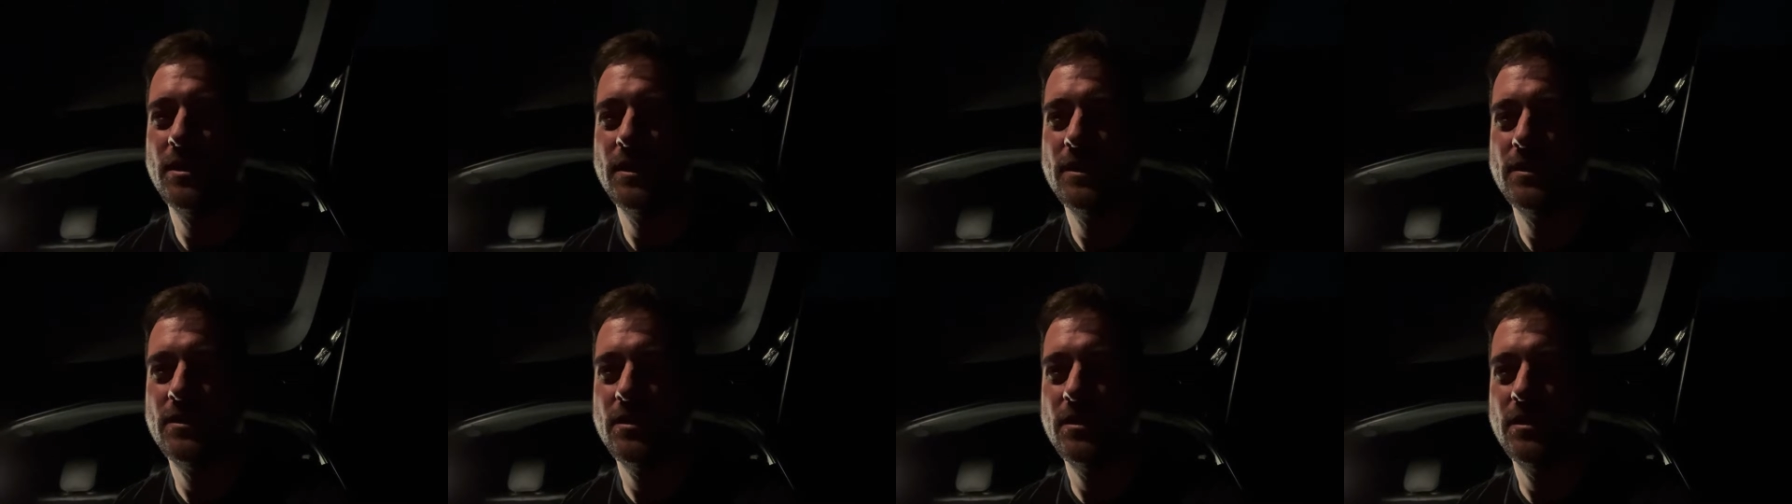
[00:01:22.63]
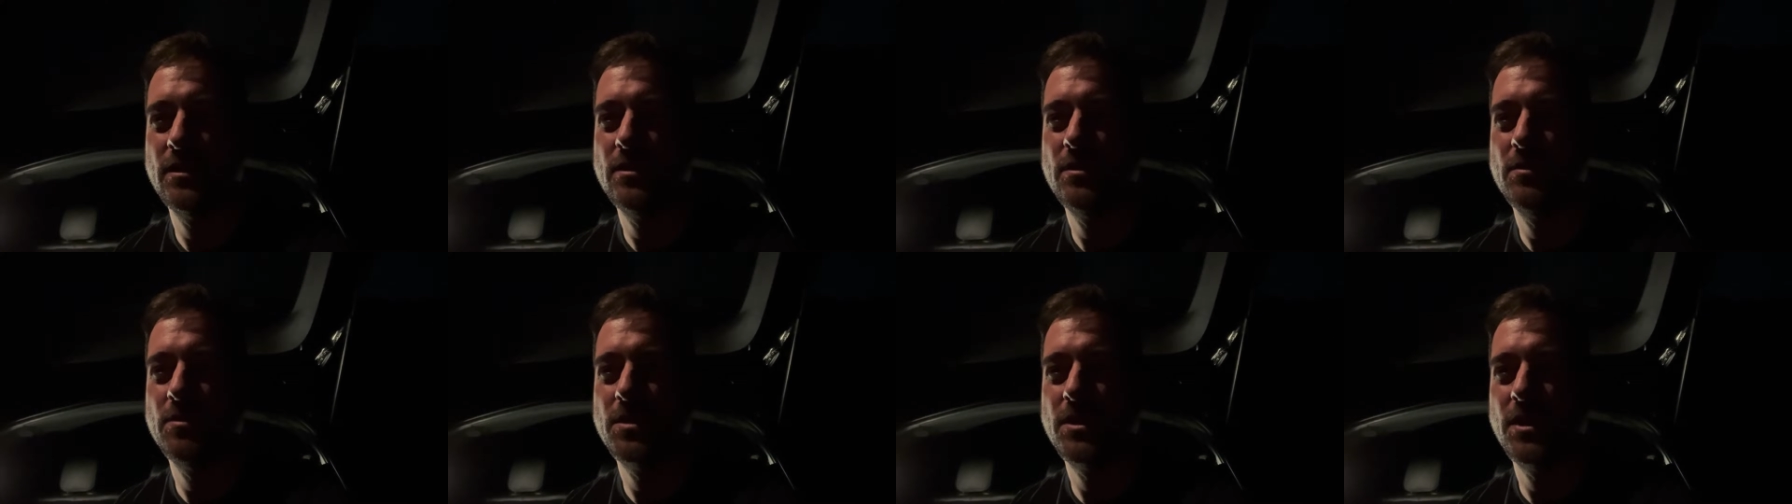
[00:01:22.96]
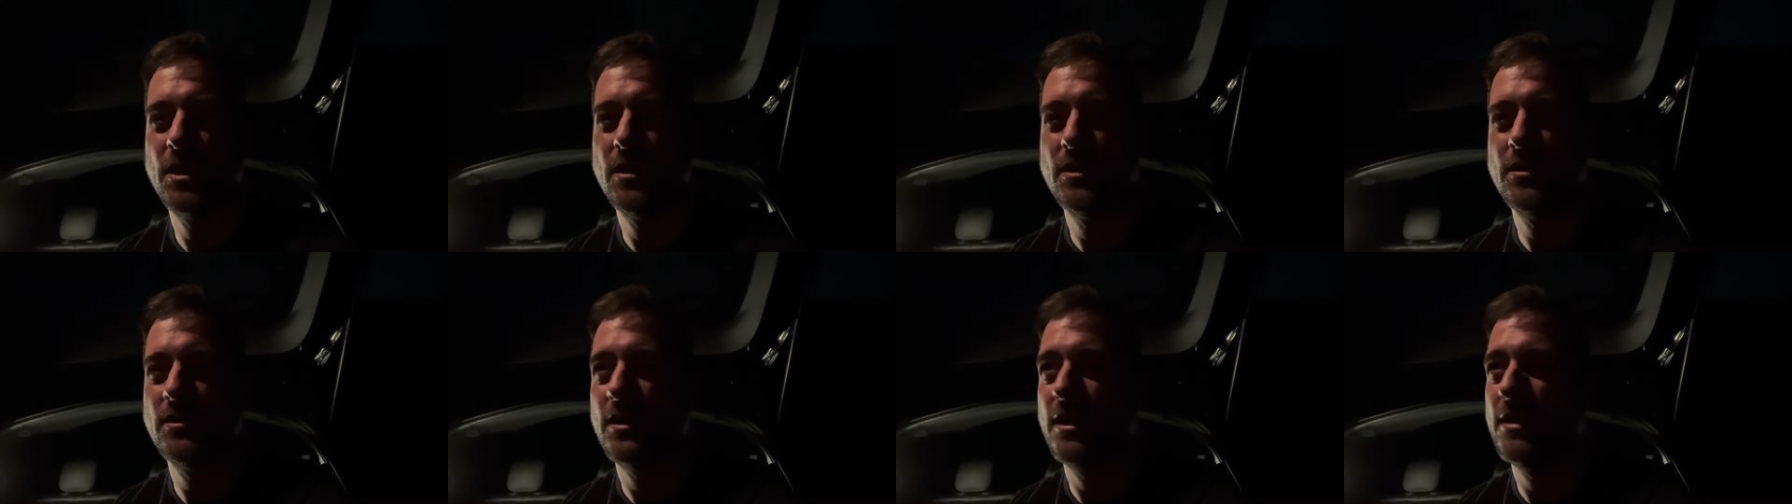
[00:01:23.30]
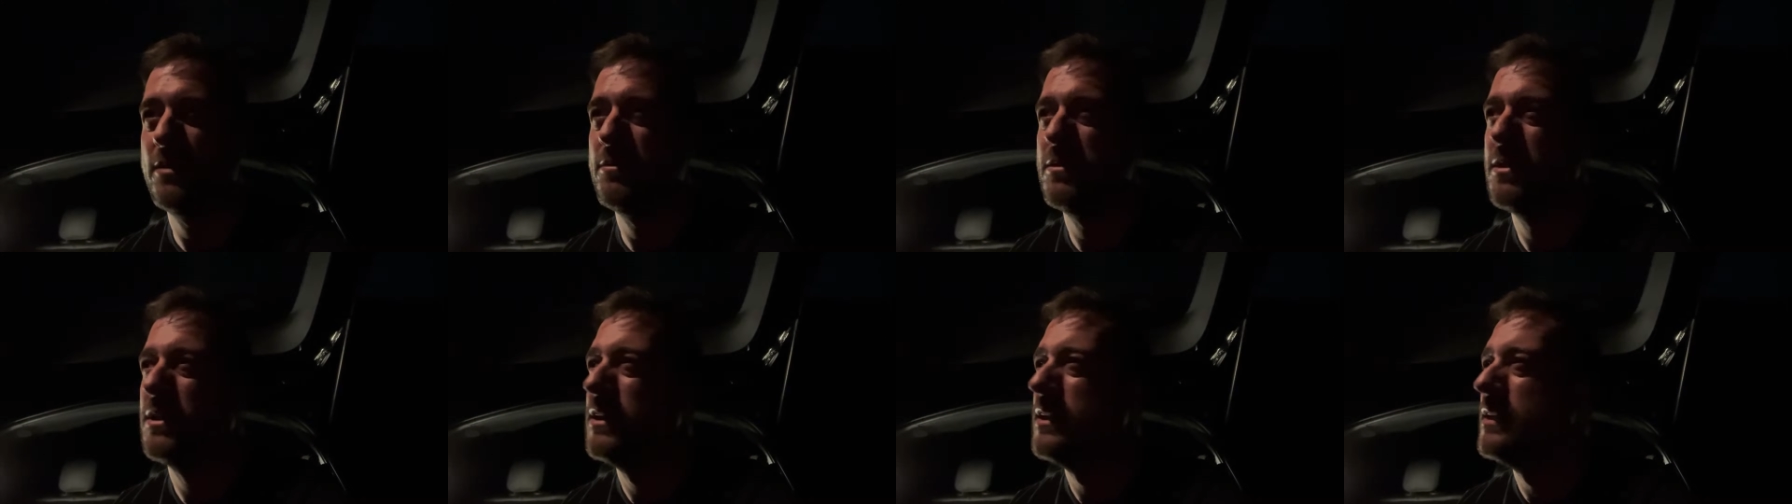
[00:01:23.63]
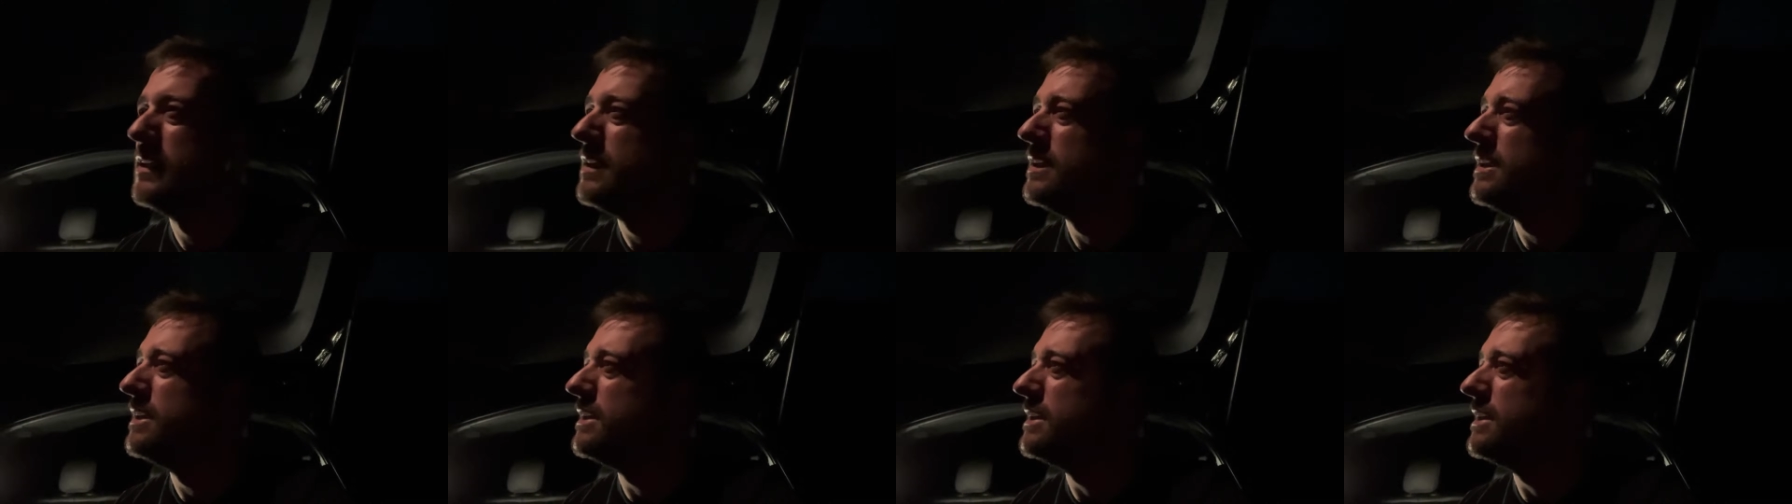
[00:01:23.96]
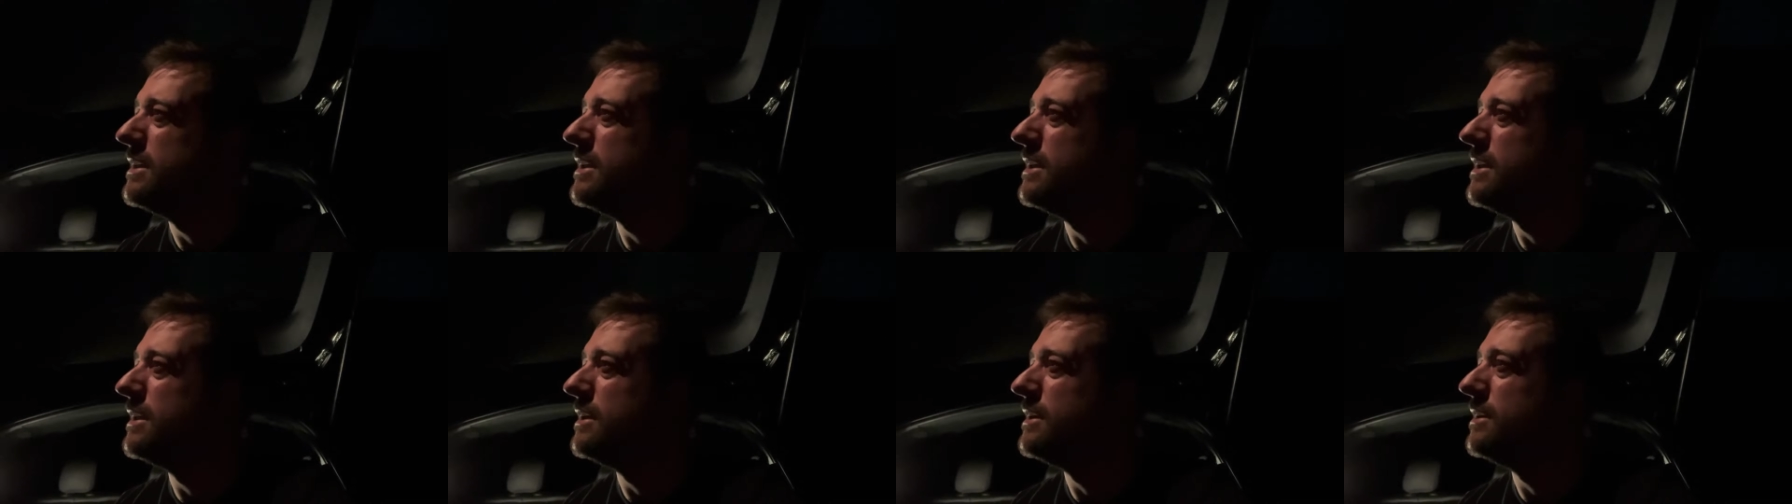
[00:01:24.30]
See some stars out,
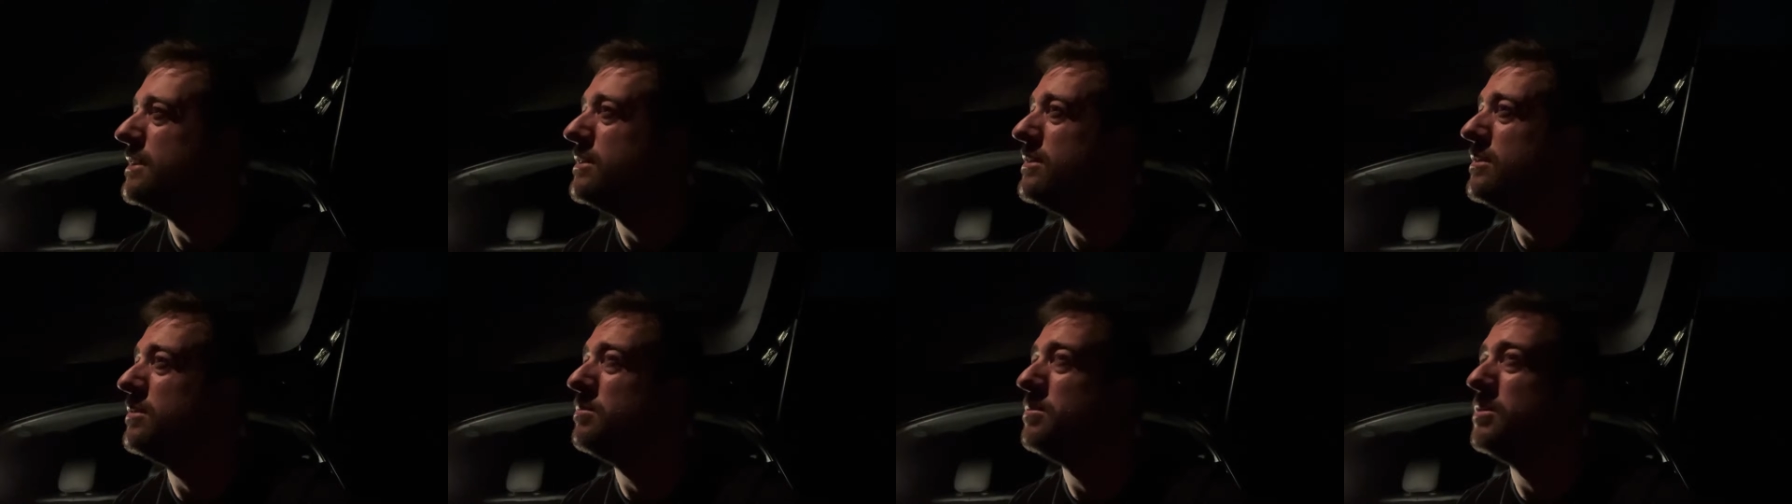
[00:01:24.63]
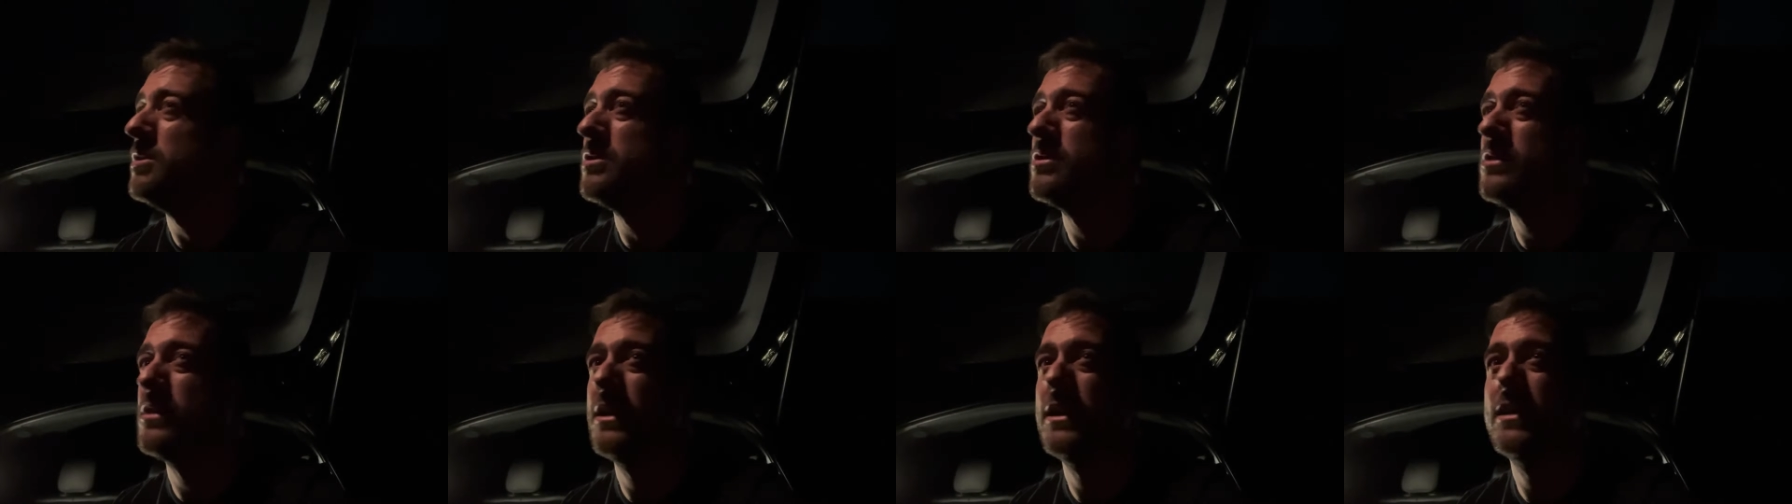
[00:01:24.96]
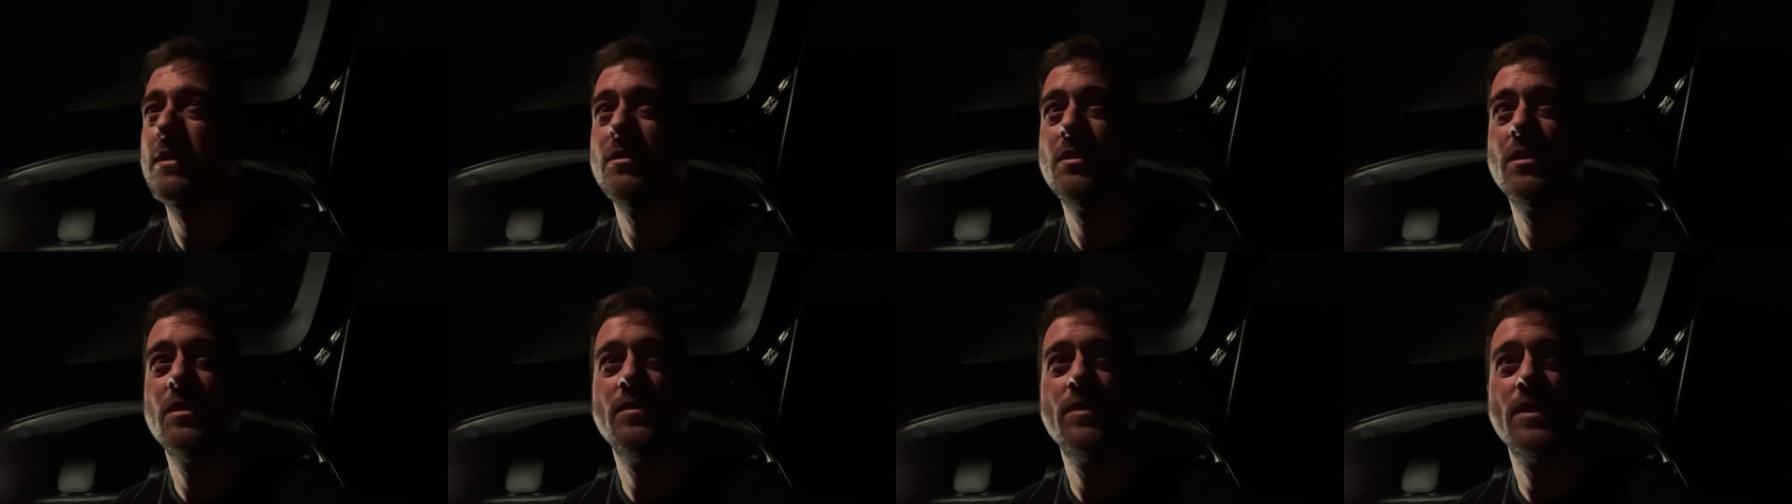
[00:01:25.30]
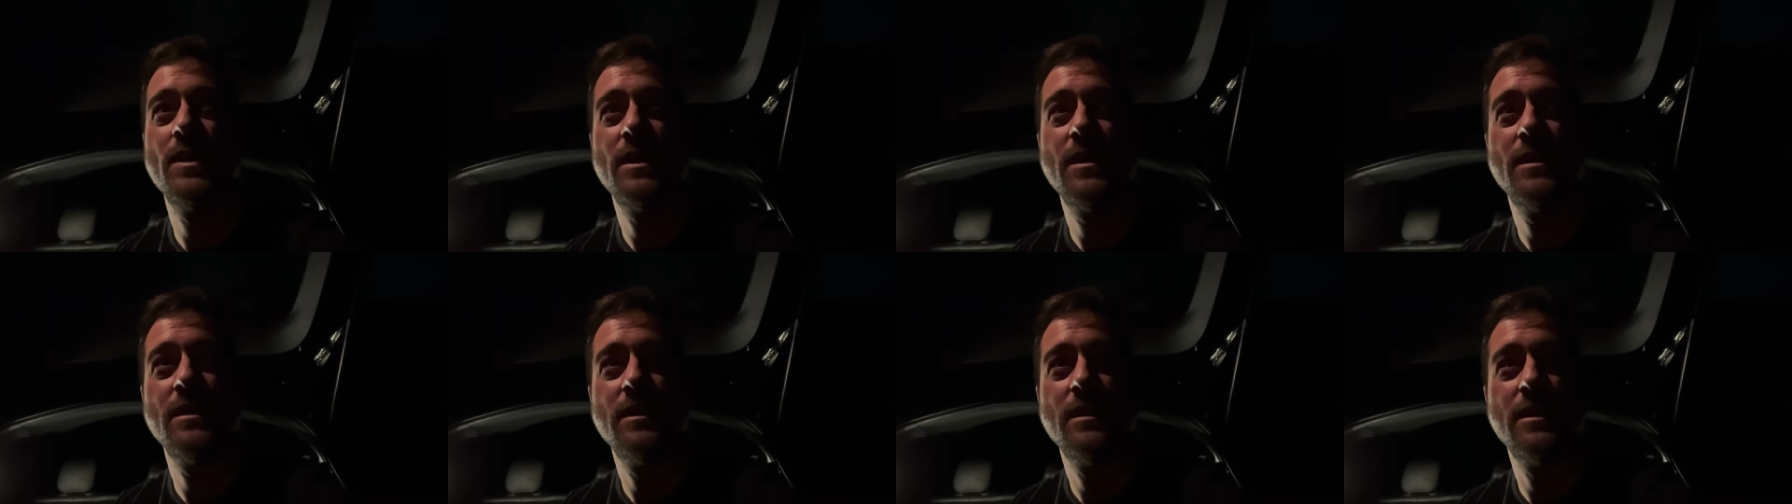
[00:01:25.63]
not much cloud cover,